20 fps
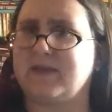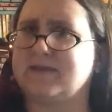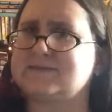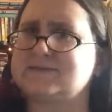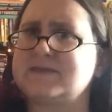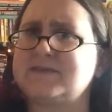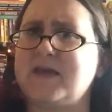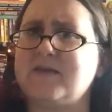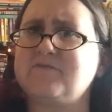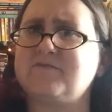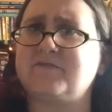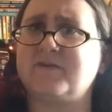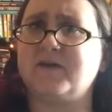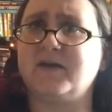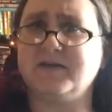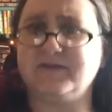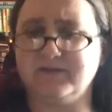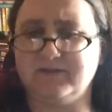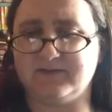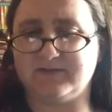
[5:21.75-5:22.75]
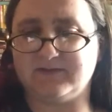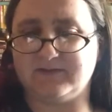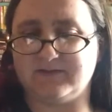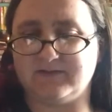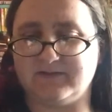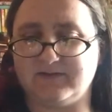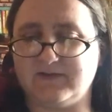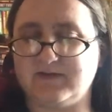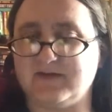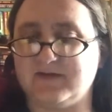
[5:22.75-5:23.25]
Isn't that fun?
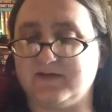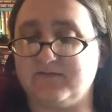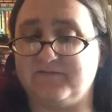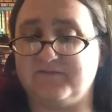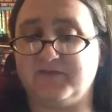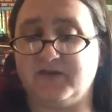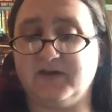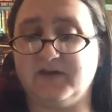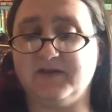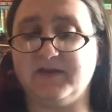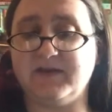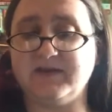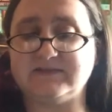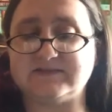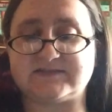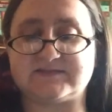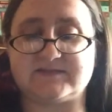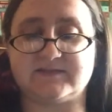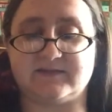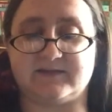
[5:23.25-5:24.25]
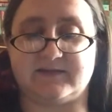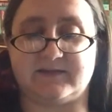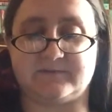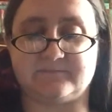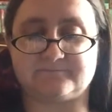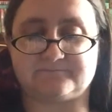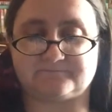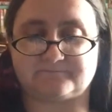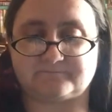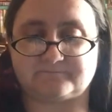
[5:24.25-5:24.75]
Fun and silly.